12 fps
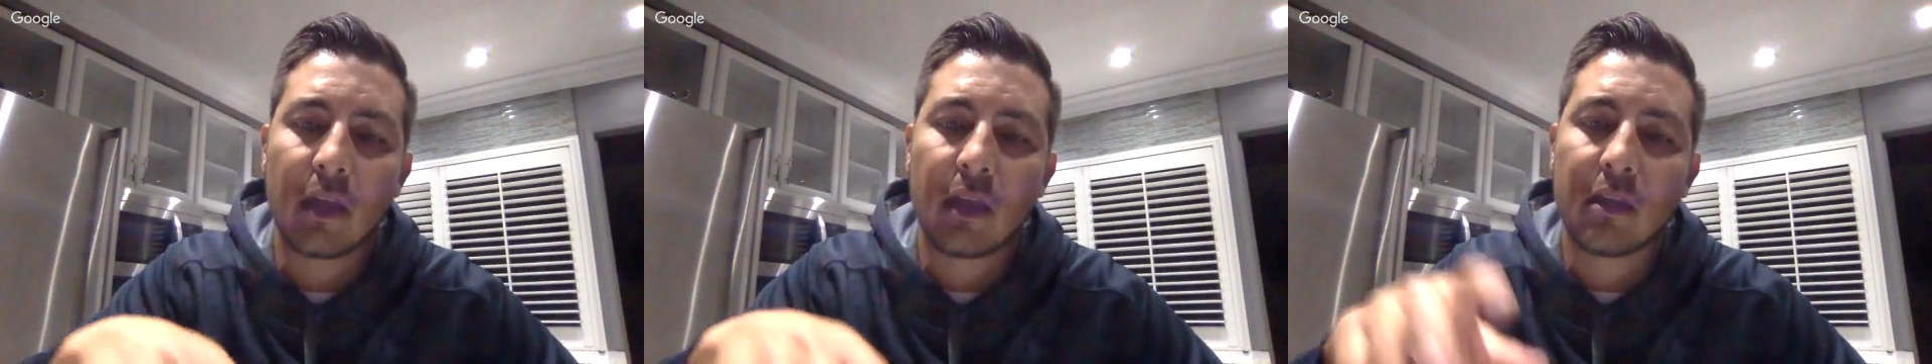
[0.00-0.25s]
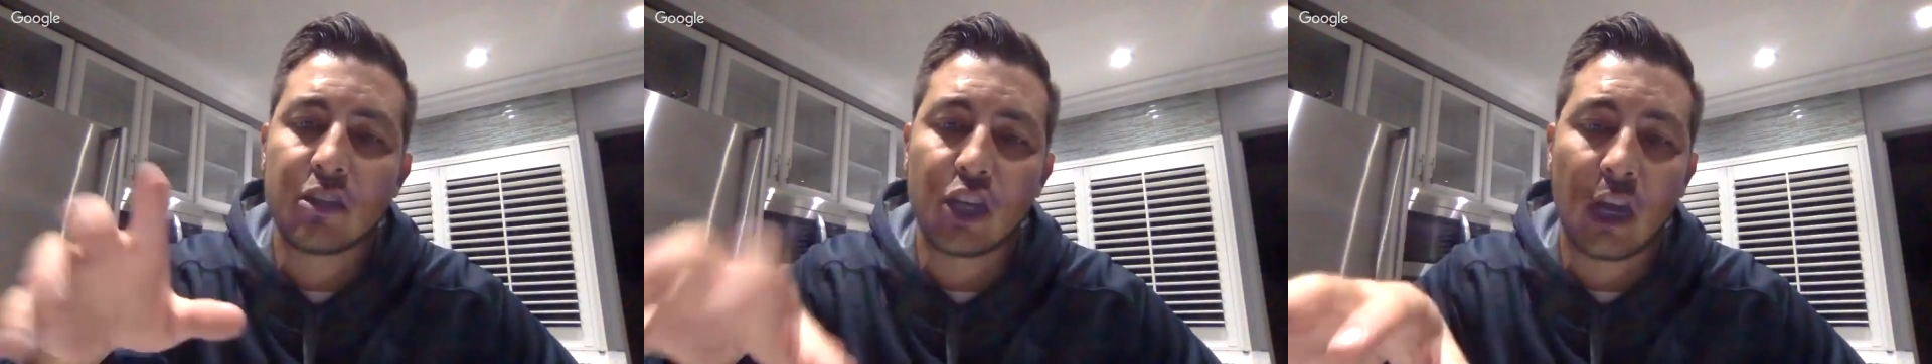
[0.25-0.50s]

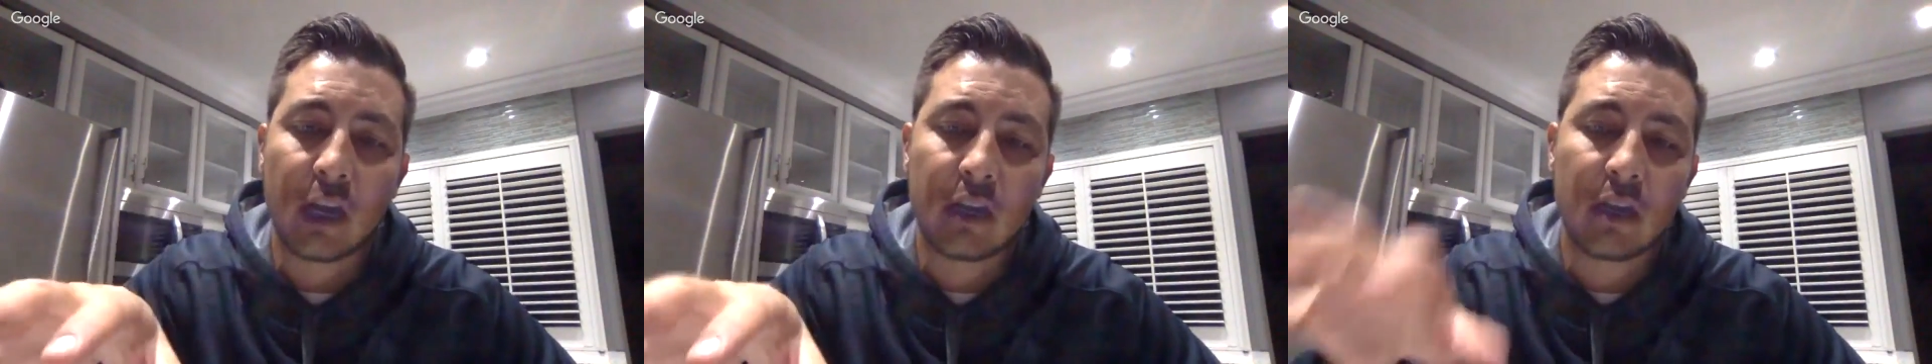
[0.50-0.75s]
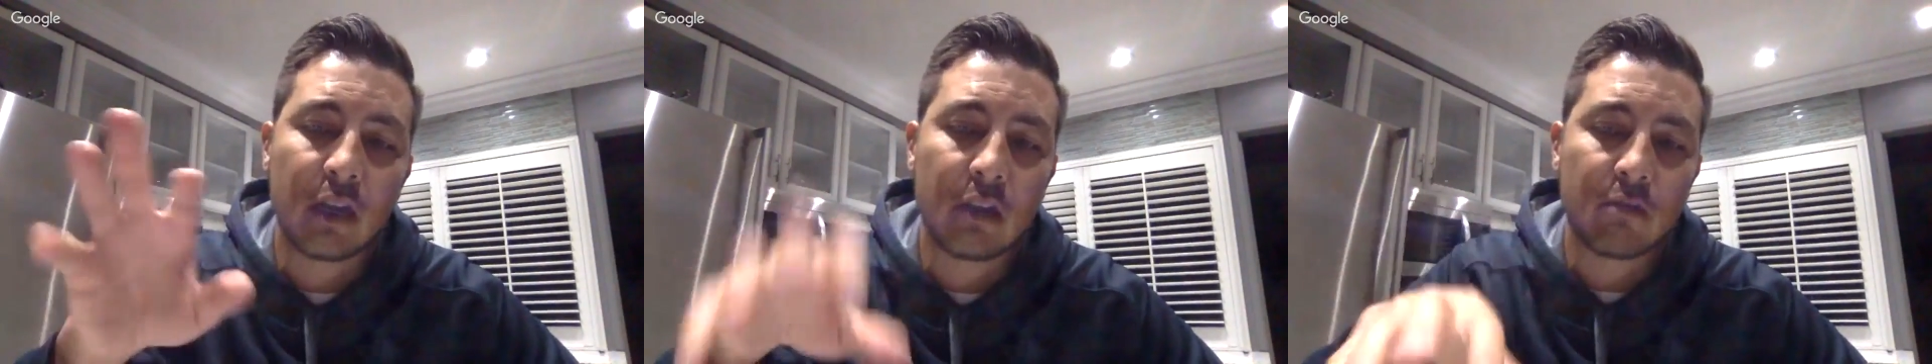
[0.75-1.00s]
Hey,
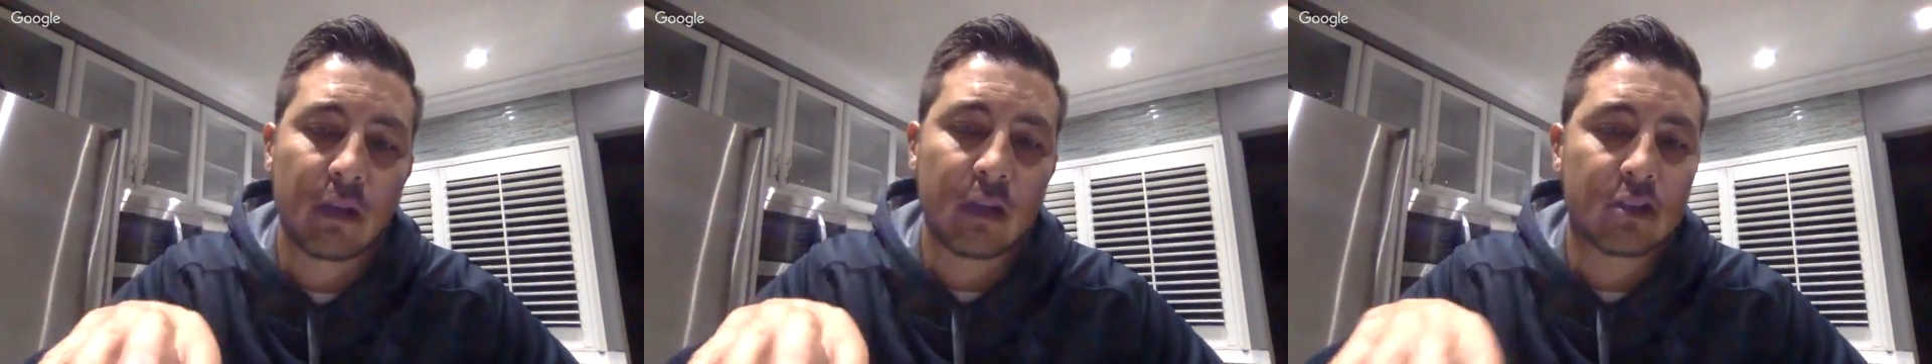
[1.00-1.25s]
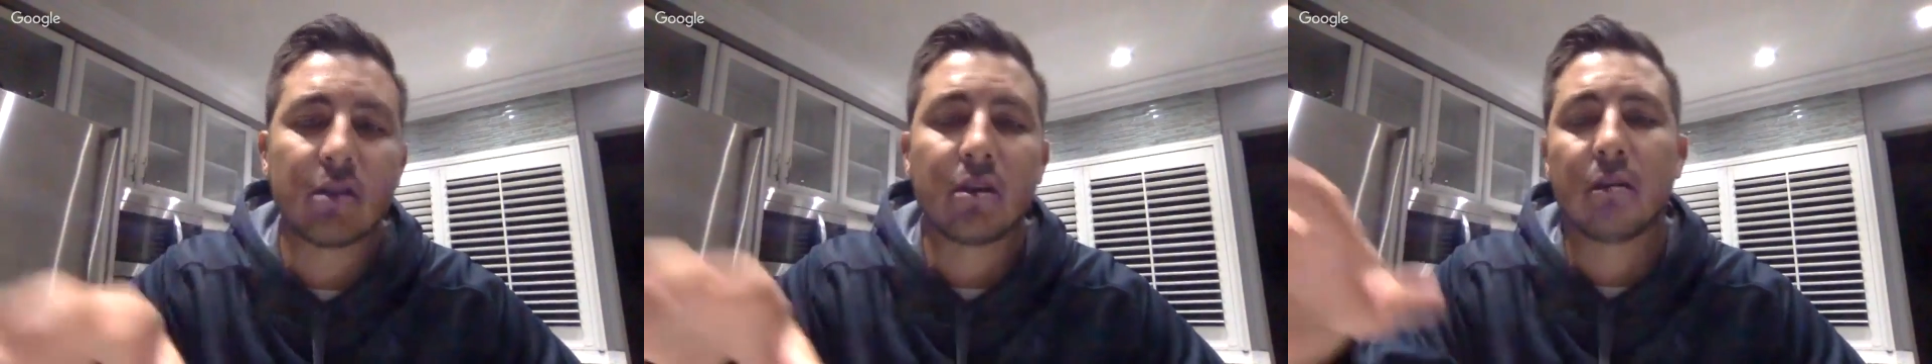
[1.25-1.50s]
China and
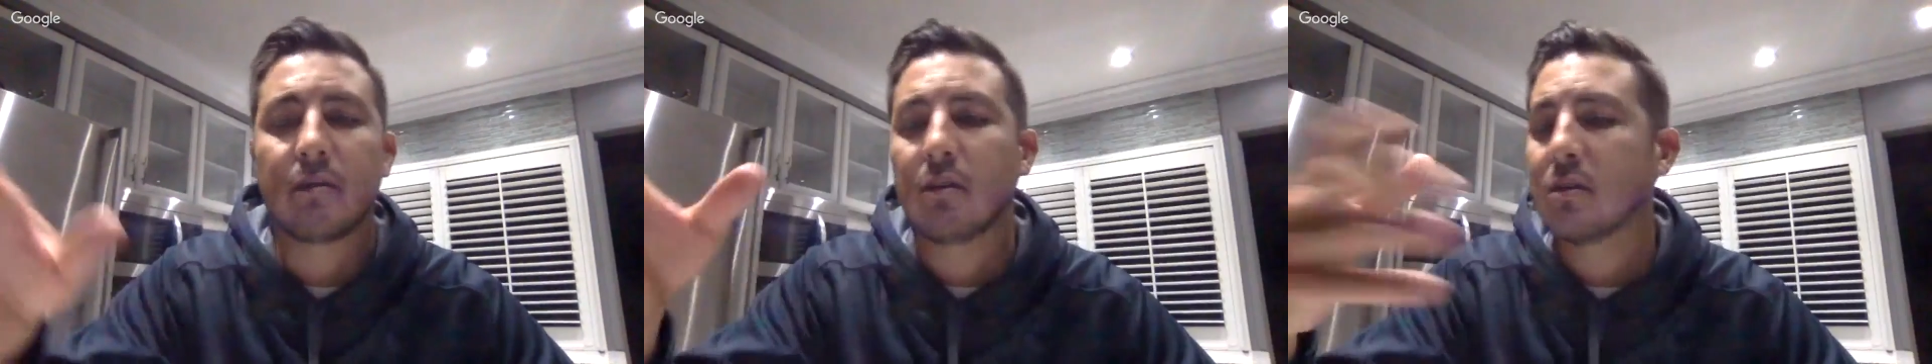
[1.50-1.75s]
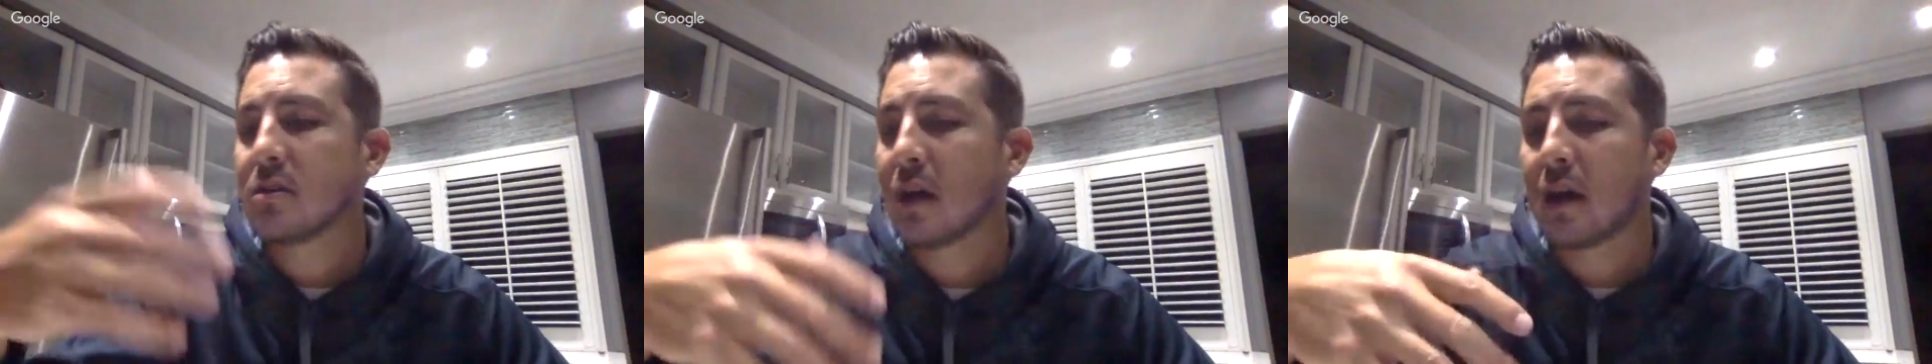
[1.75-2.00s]
Russia, if
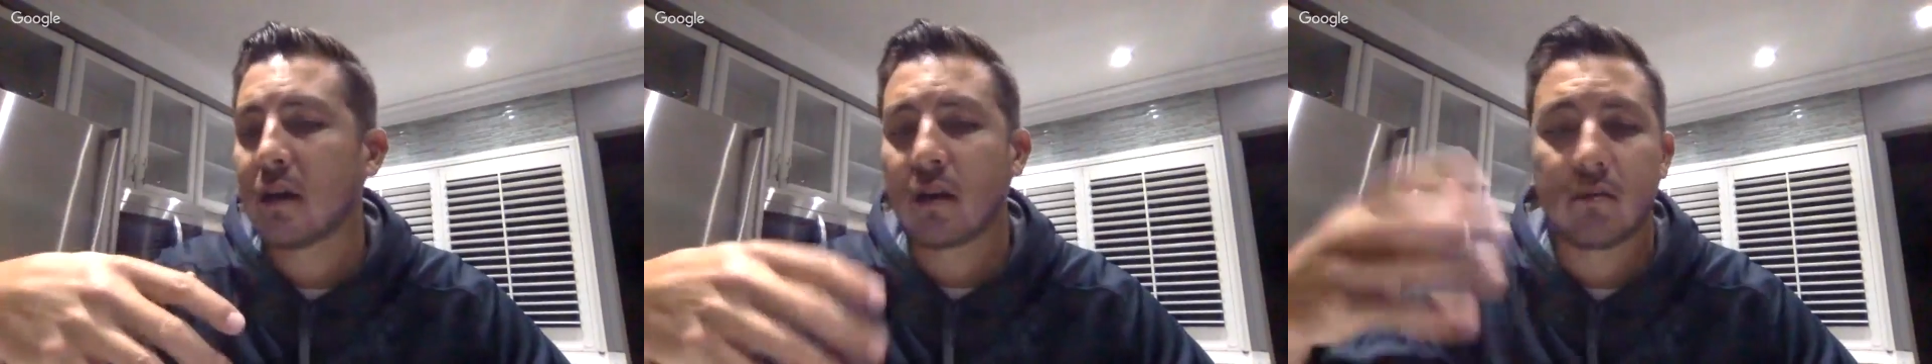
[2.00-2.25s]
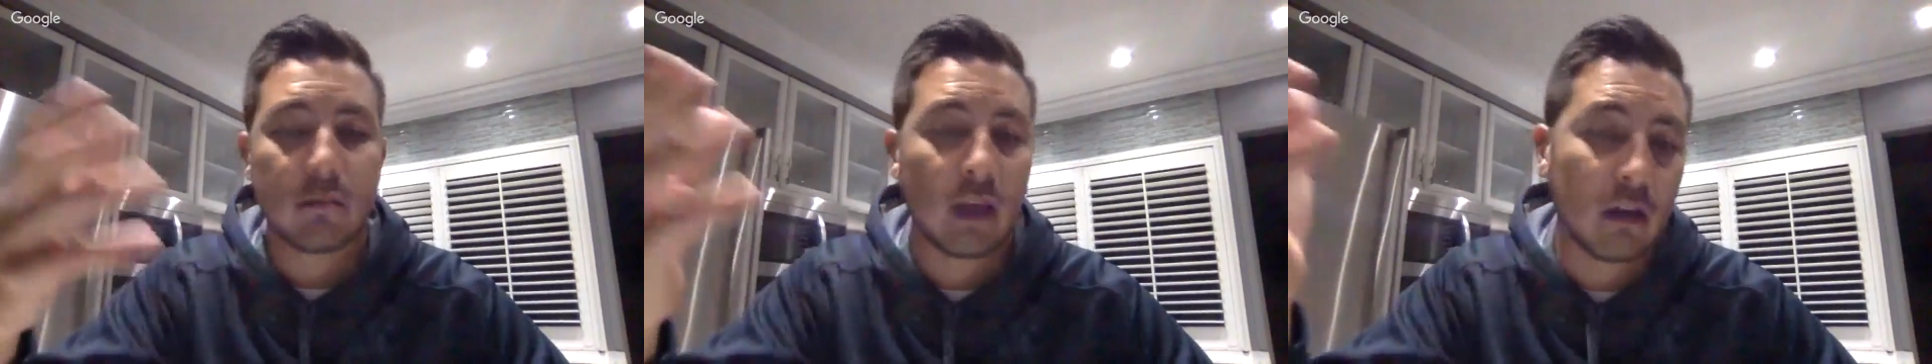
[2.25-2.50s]
you attack,
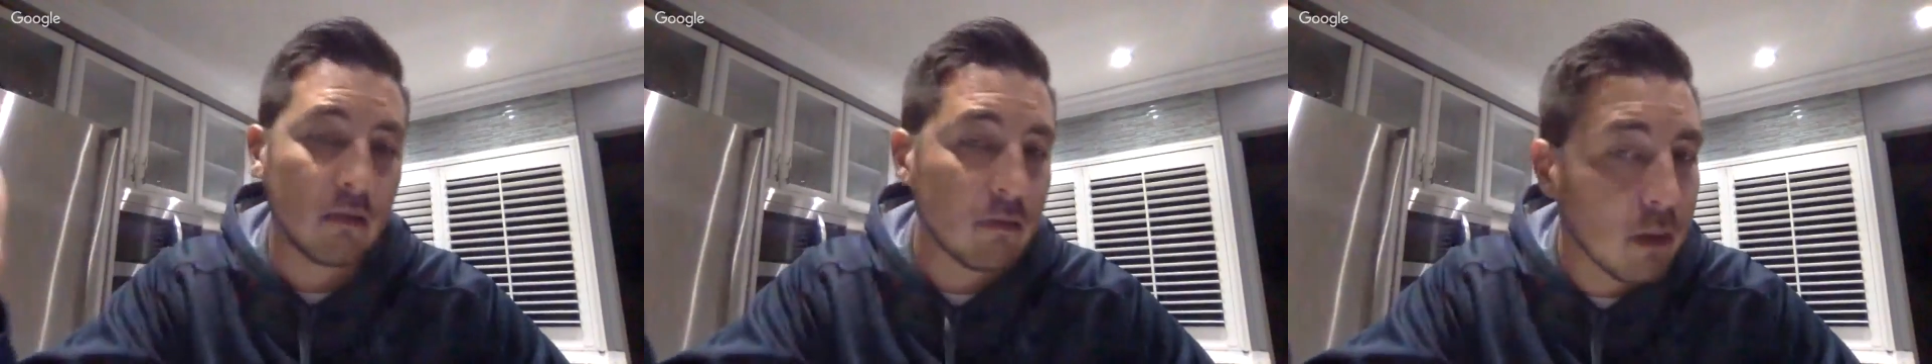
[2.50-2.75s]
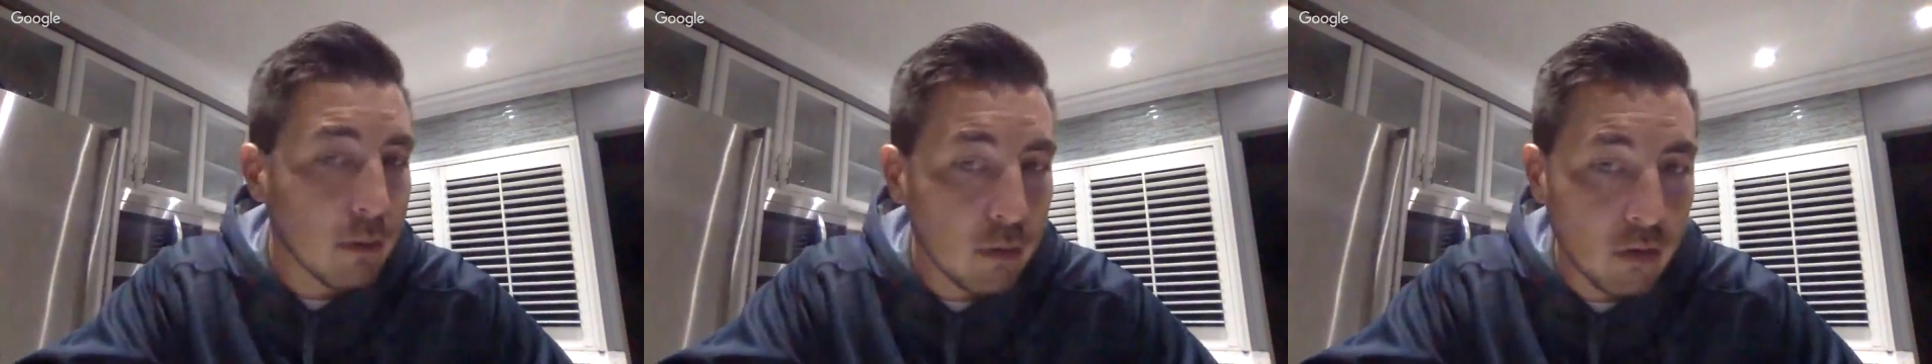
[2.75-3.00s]
and now
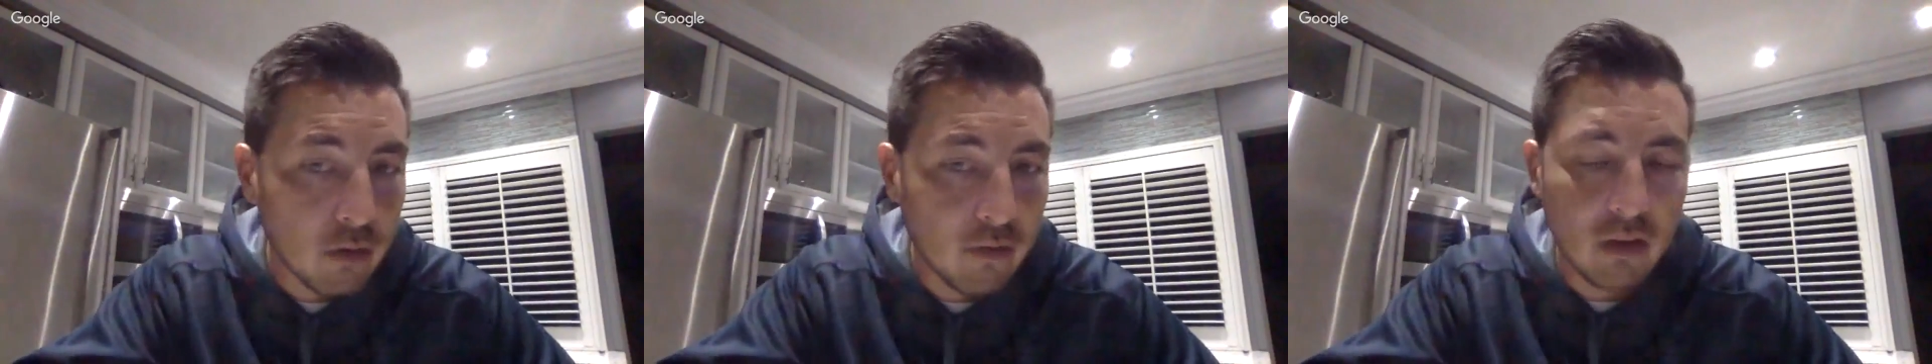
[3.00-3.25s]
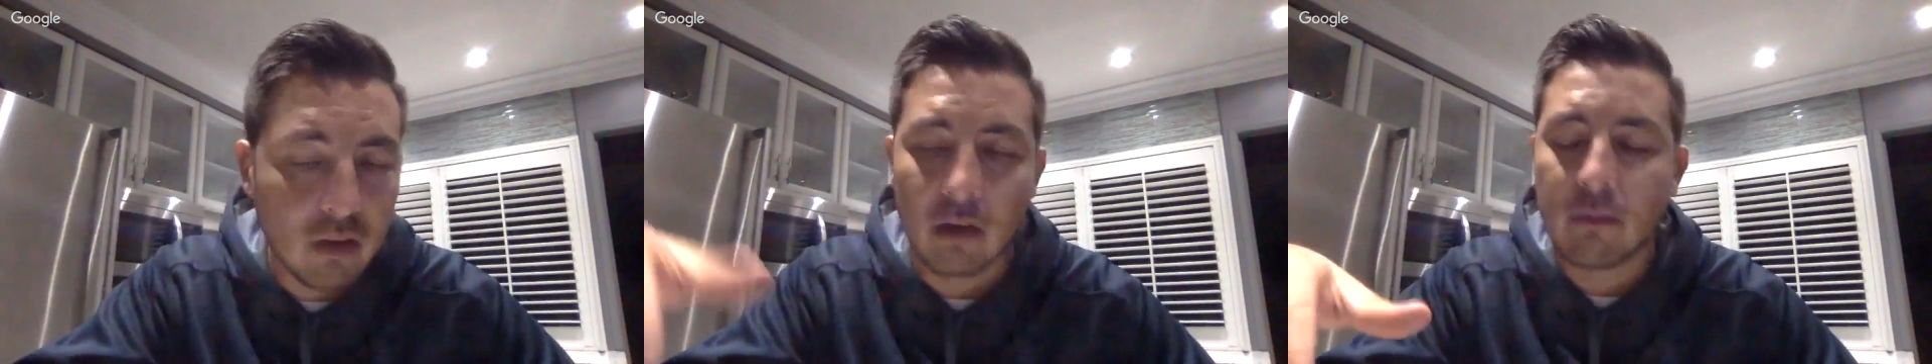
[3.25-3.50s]
maybe North
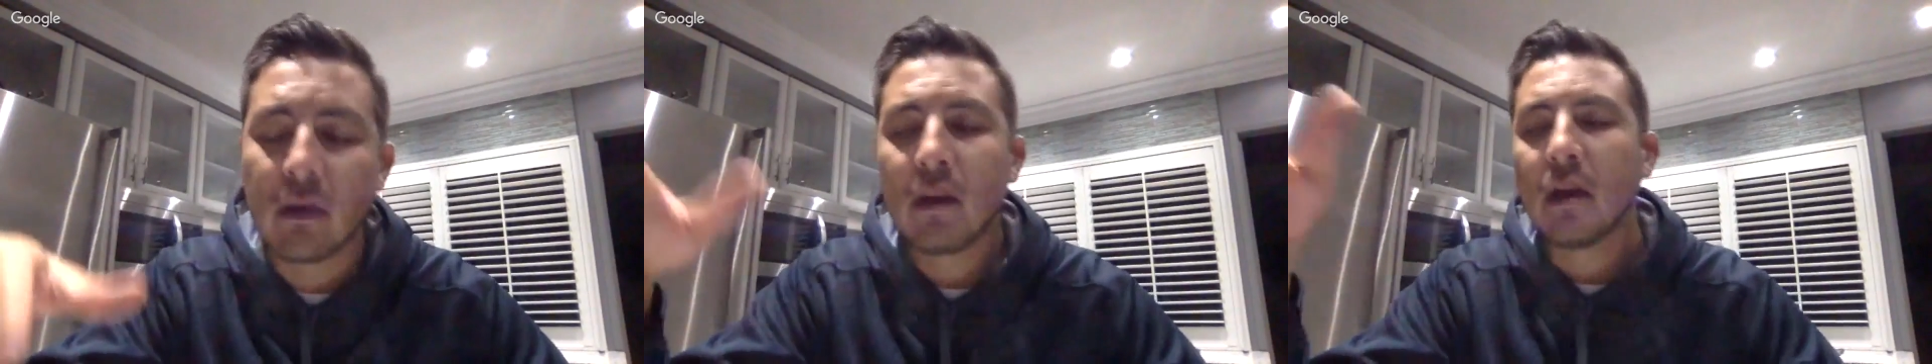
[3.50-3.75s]
Vietnam,